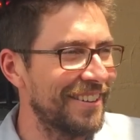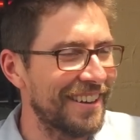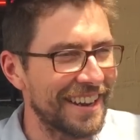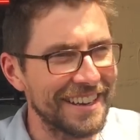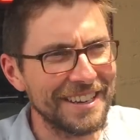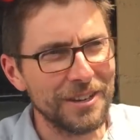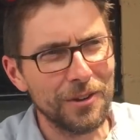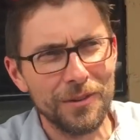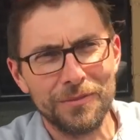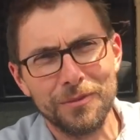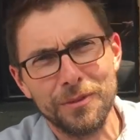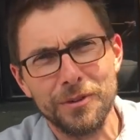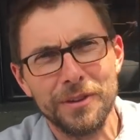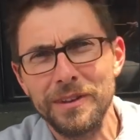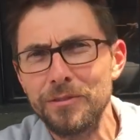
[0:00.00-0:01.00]
And I didn't know if
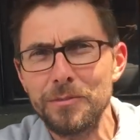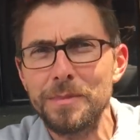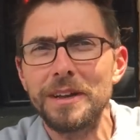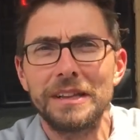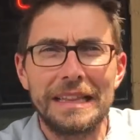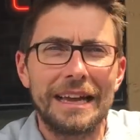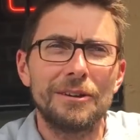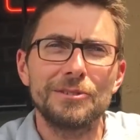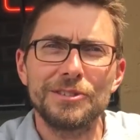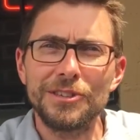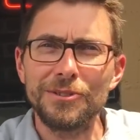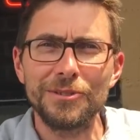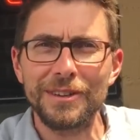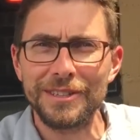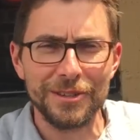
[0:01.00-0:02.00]
we would even be allowed
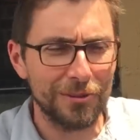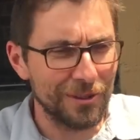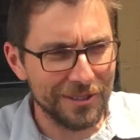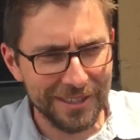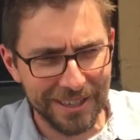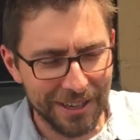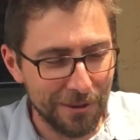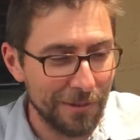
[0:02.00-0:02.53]
to because it wasn't, you know.